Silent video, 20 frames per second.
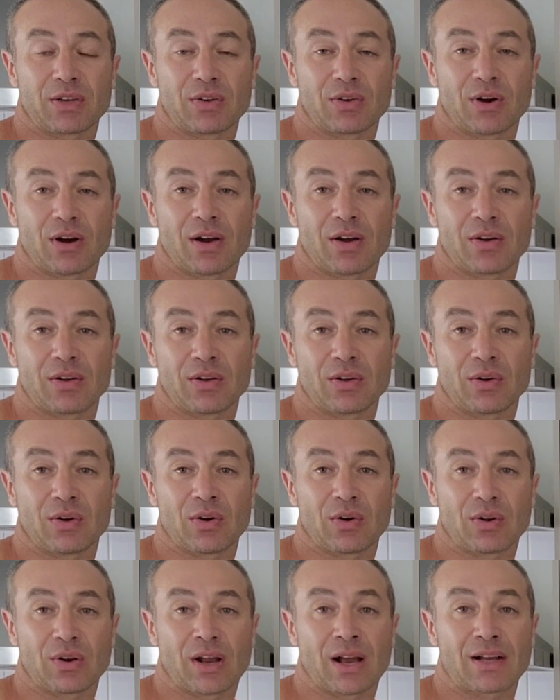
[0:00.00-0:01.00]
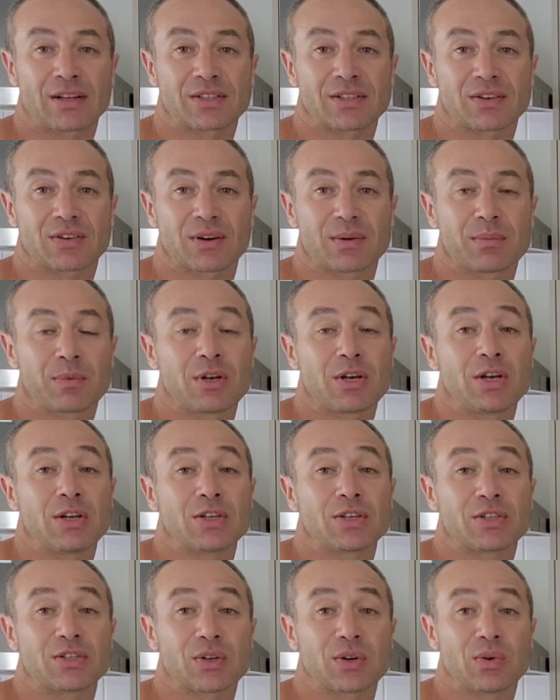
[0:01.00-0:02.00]
your own ice cream,
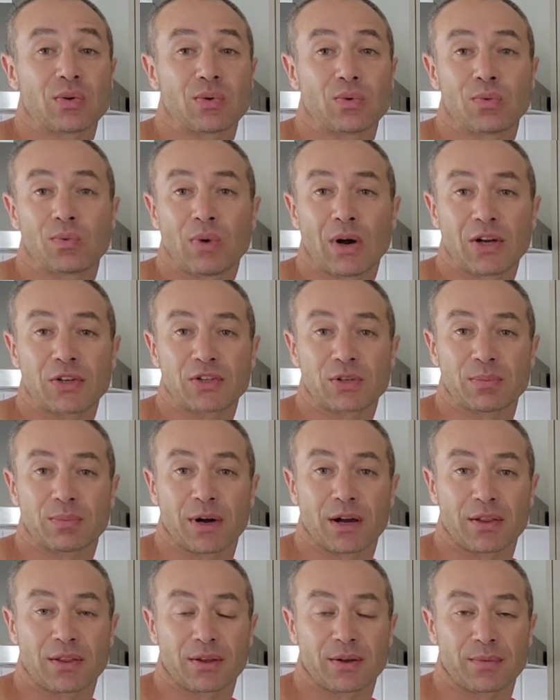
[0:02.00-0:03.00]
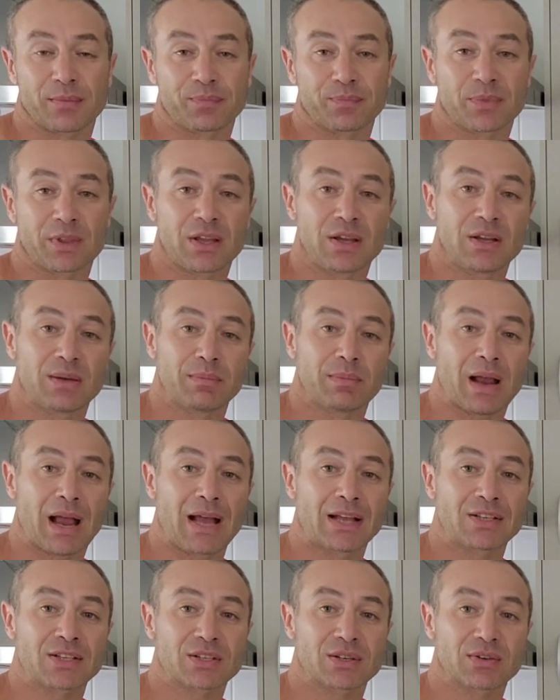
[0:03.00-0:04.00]
so why to bother? My
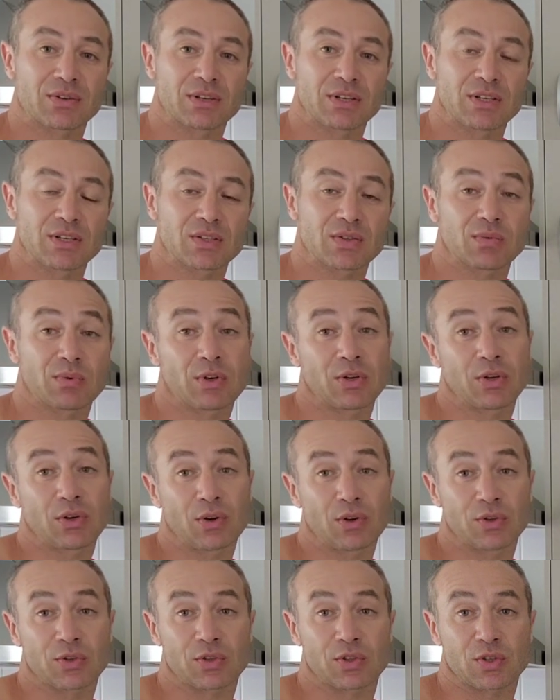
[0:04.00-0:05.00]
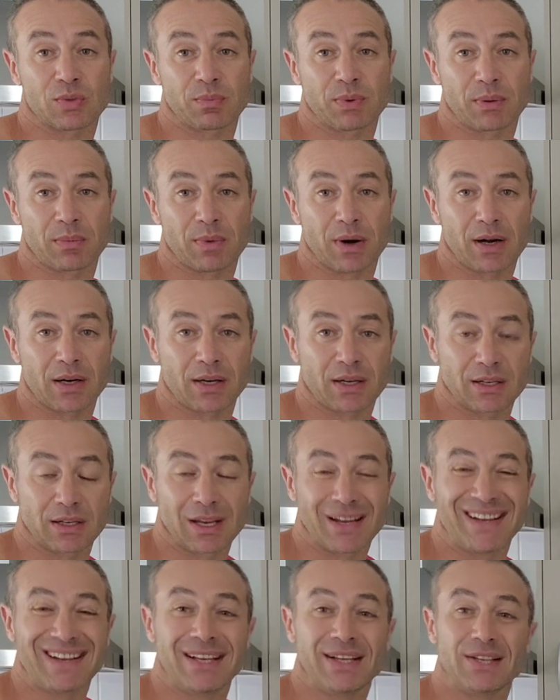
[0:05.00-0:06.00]
answer is, when you go to supermarket,
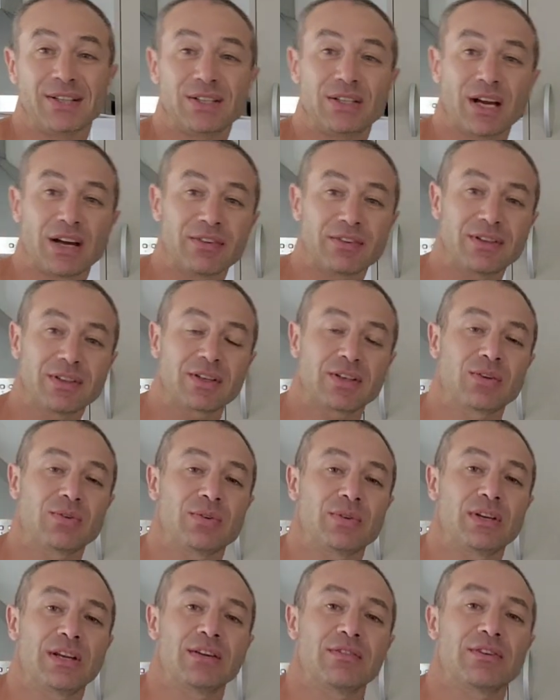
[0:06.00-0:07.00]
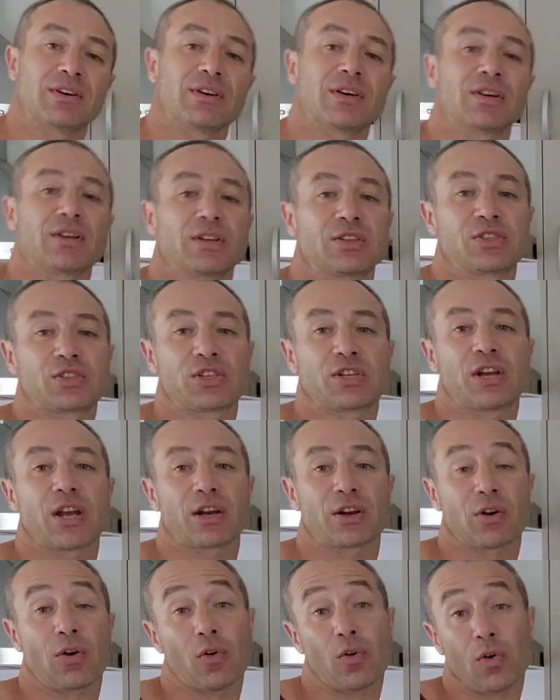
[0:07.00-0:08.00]
I think you never check
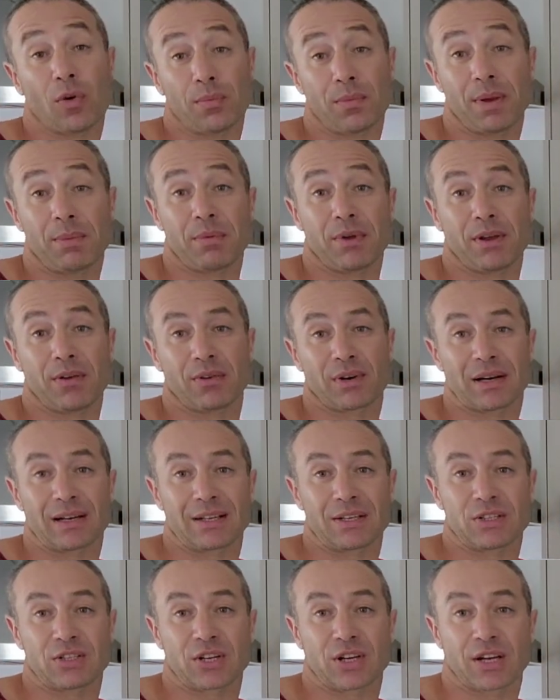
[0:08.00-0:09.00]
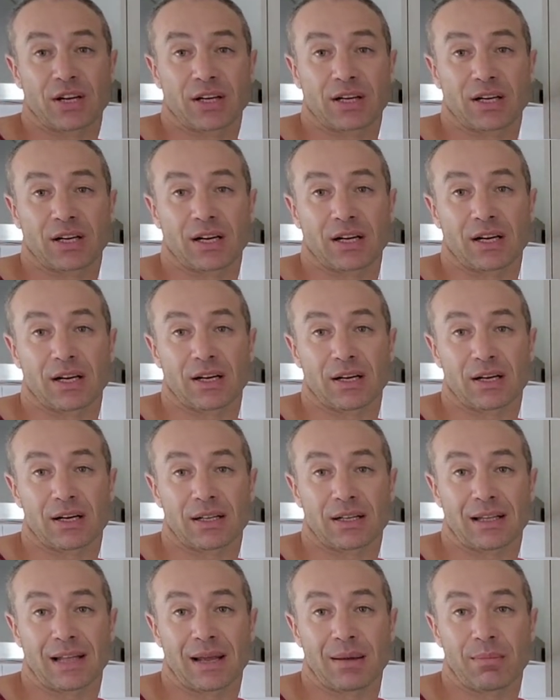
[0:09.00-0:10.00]
or maybe really check a
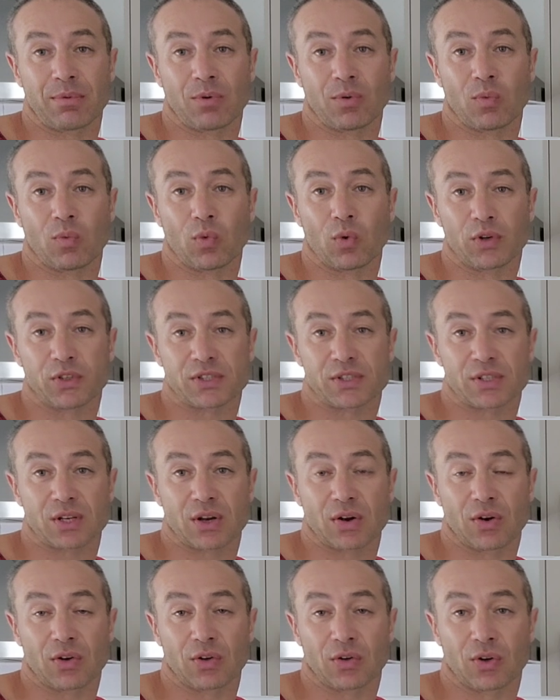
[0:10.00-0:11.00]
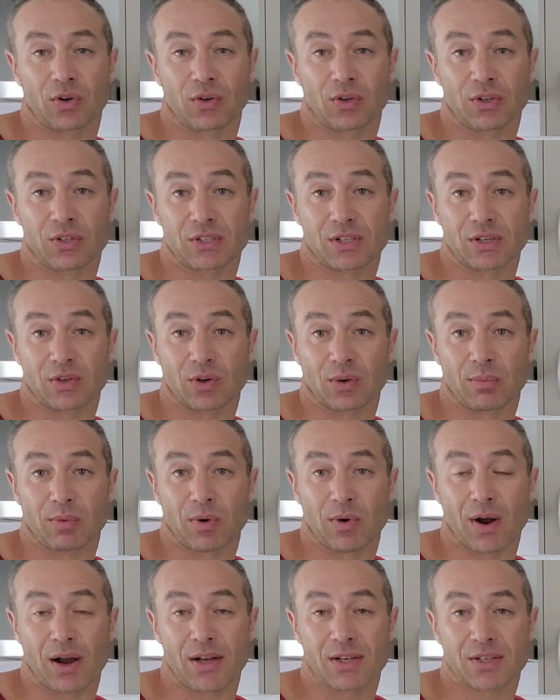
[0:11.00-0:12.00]
label what's going on into
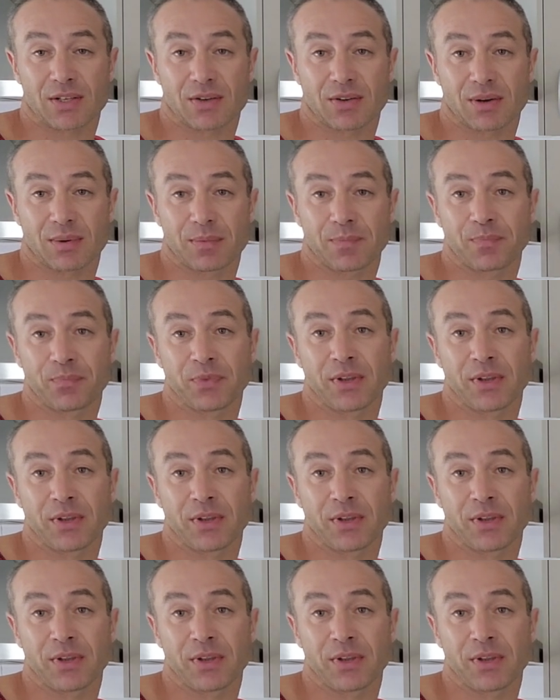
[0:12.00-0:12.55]
normal ice cream.